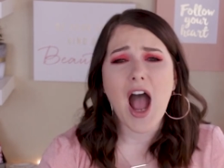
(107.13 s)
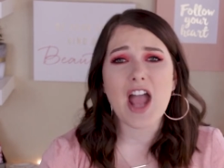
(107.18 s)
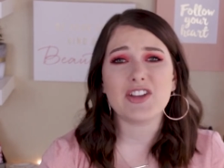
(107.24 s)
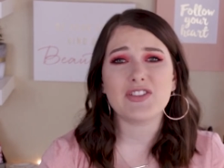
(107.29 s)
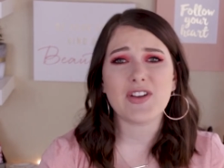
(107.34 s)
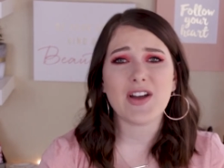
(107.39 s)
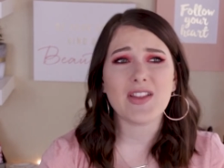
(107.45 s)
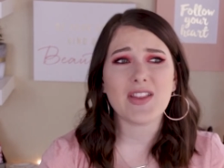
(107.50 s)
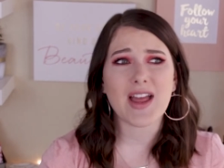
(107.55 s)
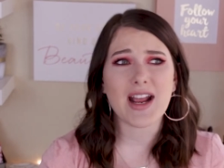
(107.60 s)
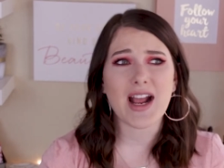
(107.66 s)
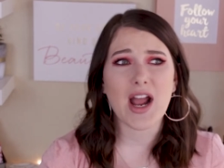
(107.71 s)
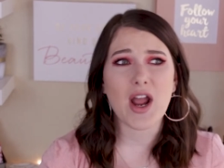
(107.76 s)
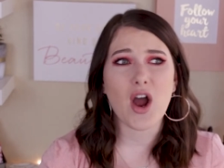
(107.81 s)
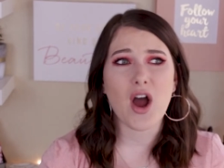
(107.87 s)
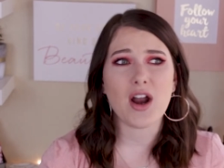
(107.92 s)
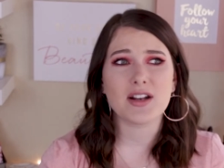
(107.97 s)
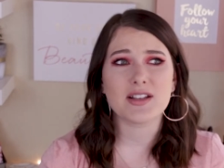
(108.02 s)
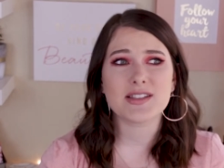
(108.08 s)
I felt like I
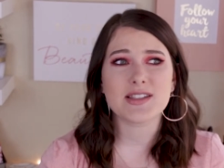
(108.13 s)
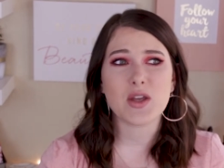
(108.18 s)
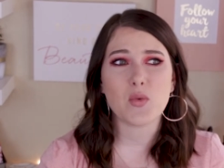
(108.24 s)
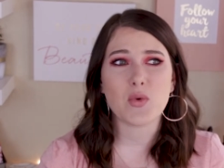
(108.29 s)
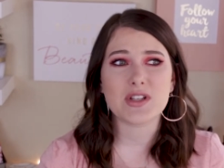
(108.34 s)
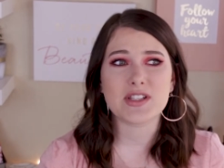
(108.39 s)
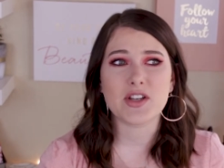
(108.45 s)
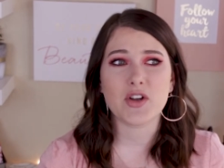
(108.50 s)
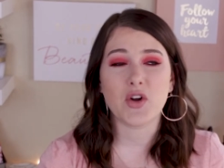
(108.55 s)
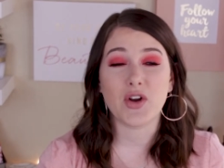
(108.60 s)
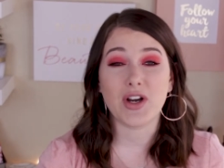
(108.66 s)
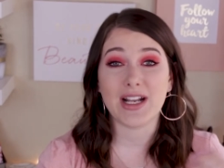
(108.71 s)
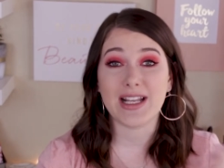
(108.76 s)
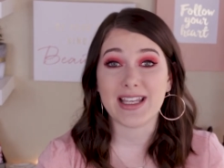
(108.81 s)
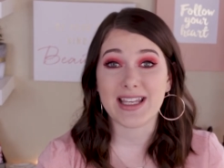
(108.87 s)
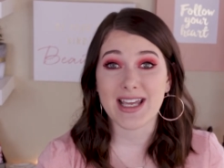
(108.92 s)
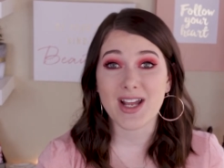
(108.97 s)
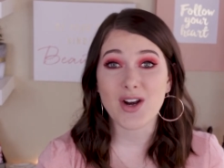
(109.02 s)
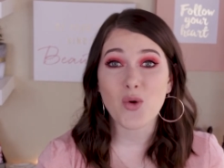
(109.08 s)
honestly wasn't going to
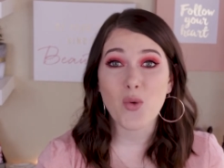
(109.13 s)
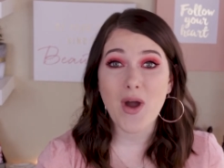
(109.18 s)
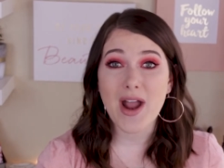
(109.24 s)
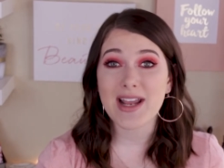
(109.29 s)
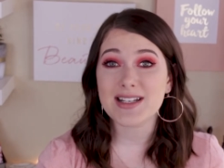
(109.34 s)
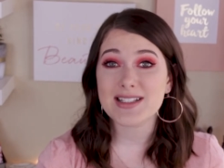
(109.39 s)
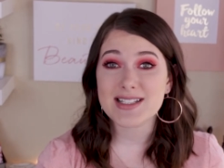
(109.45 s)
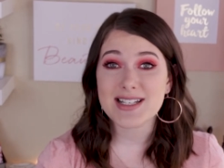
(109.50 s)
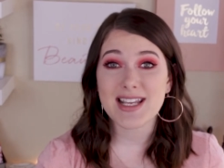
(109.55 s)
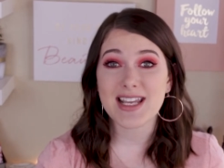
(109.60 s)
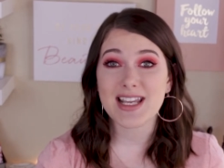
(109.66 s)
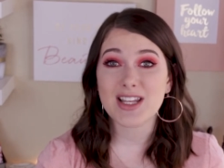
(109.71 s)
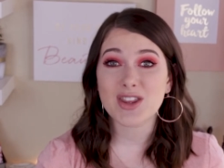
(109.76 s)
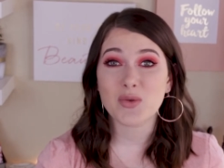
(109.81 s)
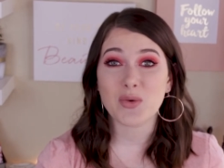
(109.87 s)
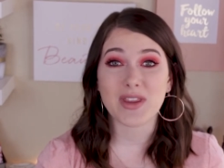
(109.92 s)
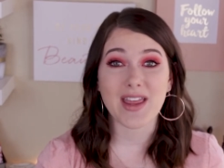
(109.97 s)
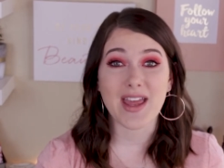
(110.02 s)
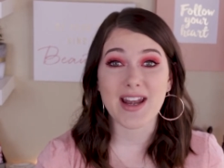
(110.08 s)
get white
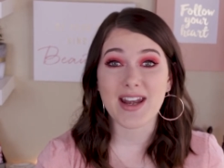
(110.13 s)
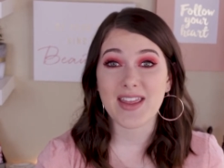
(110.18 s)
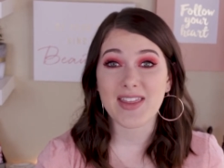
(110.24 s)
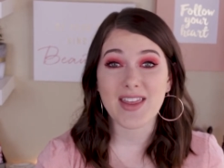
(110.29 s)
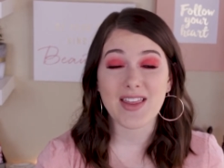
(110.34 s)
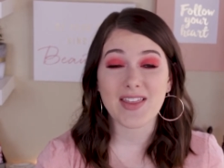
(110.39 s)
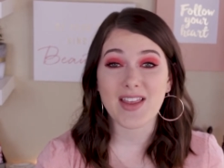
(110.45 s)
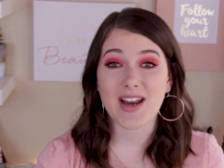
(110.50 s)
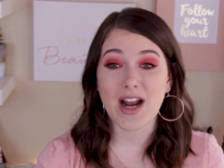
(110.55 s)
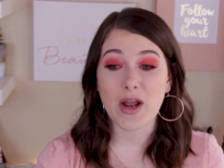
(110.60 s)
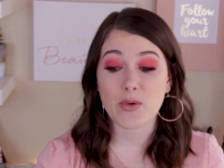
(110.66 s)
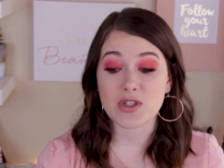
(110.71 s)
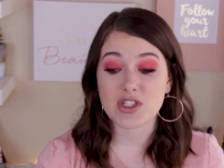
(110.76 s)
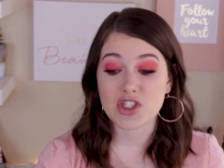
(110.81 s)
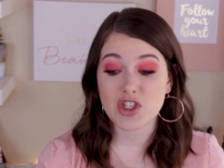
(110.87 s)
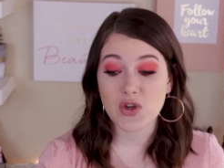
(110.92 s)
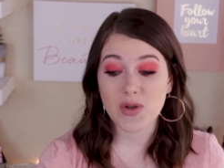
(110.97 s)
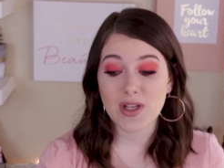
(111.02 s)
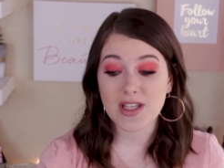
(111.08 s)
teeth with anything that I
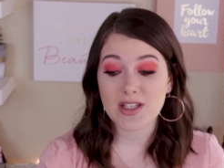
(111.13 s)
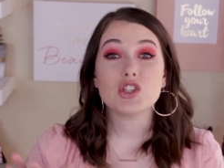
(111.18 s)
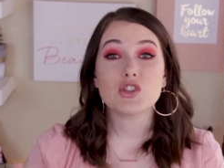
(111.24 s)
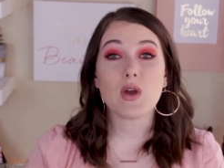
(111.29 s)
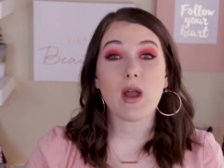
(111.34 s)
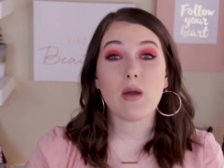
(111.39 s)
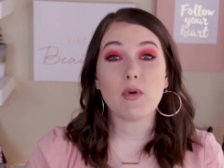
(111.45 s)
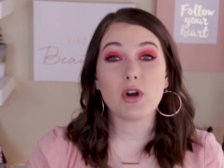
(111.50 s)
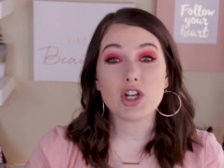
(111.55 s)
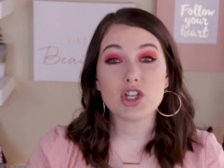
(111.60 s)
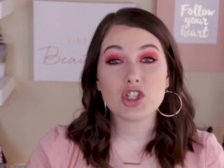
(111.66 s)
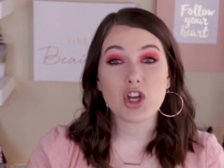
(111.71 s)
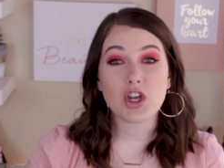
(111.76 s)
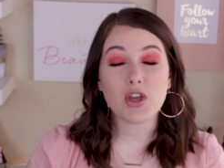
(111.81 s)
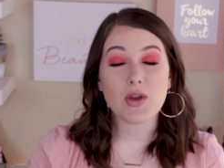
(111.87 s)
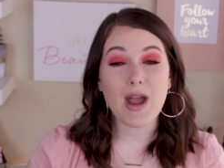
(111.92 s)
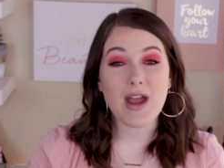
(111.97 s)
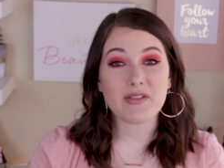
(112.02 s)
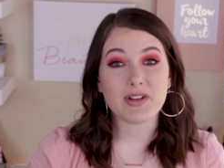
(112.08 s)
was doing. So I want to show
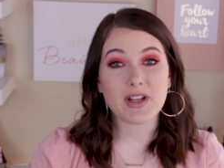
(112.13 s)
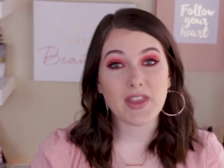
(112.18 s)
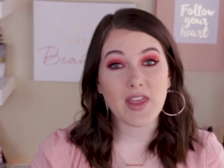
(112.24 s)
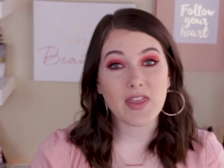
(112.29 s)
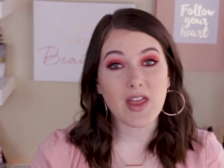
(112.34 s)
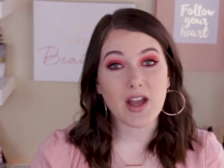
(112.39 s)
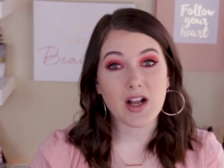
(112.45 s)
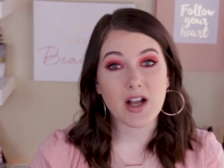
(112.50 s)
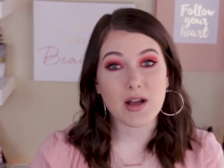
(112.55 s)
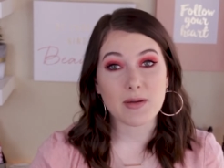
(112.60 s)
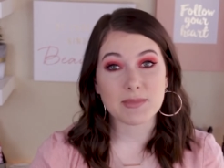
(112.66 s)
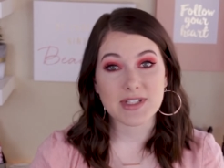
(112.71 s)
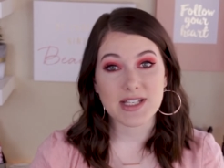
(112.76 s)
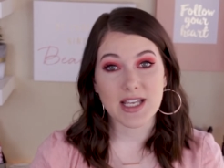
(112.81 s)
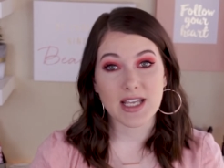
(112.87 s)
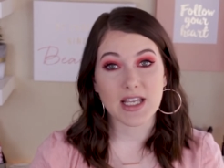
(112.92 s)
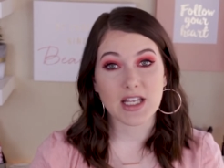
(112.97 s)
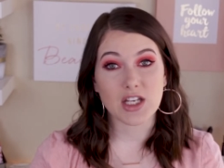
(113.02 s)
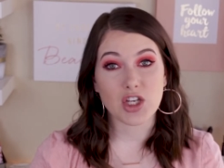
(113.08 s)
you everything that comes
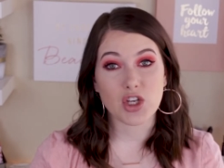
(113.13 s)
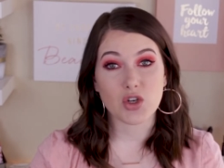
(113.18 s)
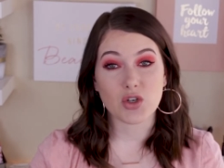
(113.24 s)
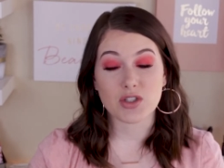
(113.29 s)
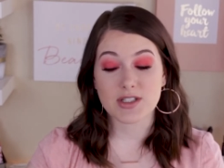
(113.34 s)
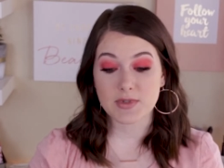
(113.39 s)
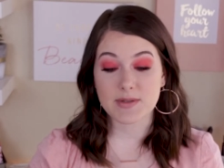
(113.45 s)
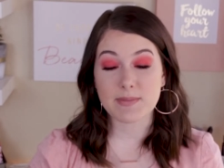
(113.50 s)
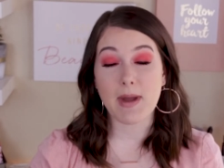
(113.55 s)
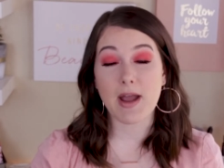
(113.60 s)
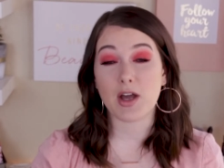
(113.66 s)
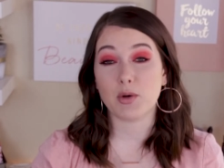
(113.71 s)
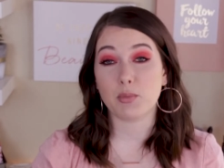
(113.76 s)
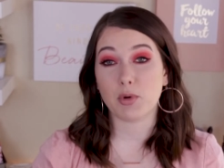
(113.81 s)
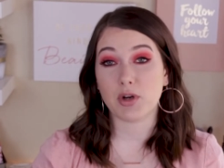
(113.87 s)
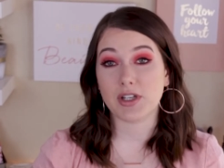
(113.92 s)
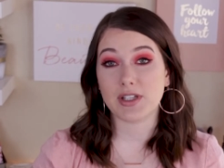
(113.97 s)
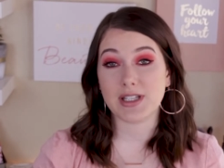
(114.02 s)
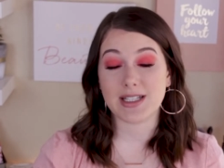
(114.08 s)
in your Smile
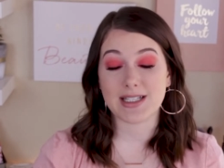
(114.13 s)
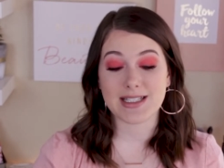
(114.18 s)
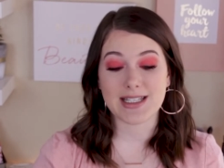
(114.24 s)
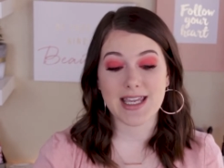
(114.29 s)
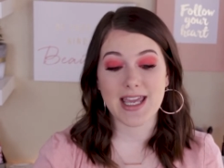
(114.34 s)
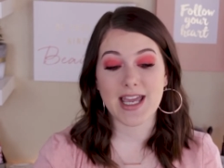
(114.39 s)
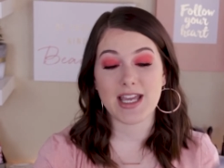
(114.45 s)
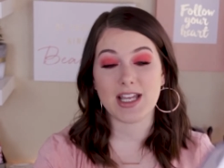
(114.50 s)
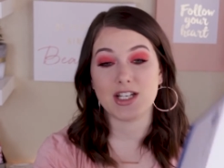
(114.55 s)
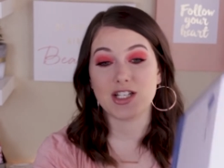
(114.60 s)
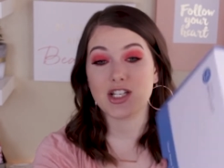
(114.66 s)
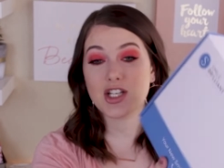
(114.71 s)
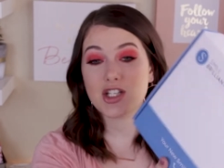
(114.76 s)
Brilliant kit.